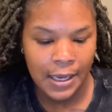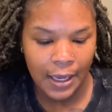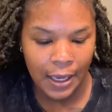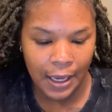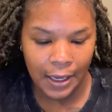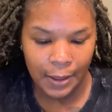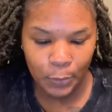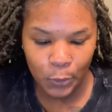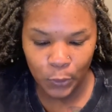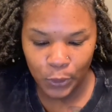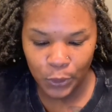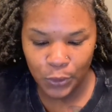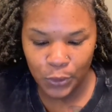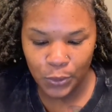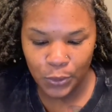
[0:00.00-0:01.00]
I'm going
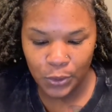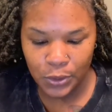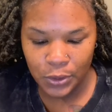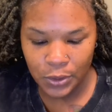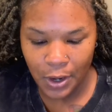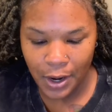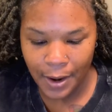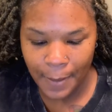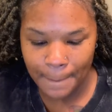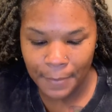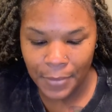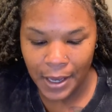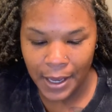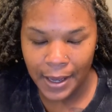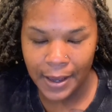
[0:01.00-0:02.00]
to start
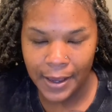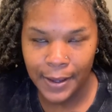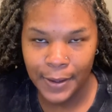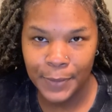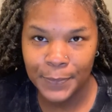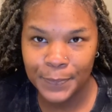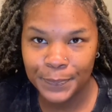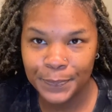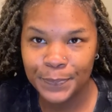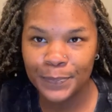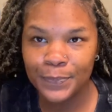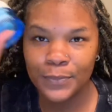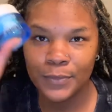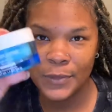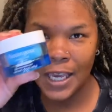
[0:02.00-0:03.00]
by
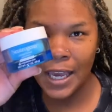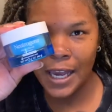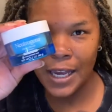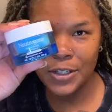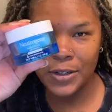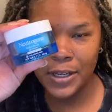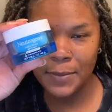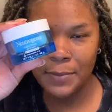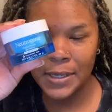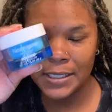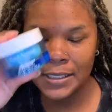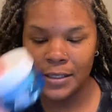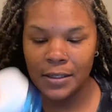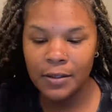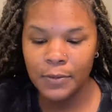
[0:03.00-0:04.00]
hydrating
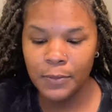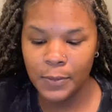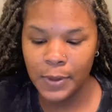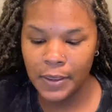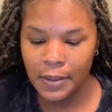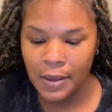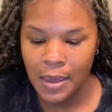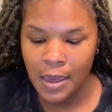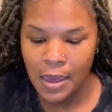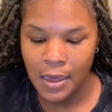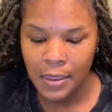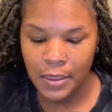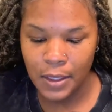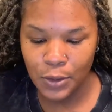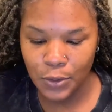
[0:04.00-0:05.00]
myself with
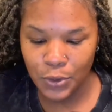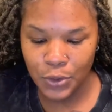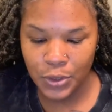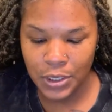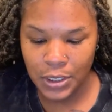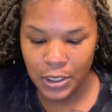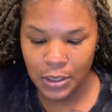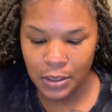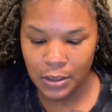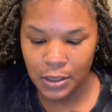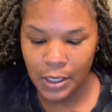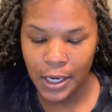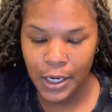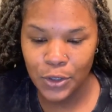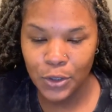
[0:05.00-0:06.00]
the Neutrogena
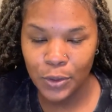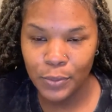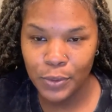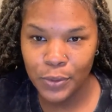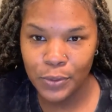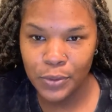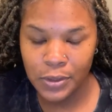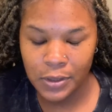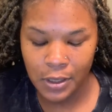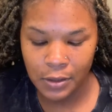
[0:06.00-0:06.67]
Hydro Boost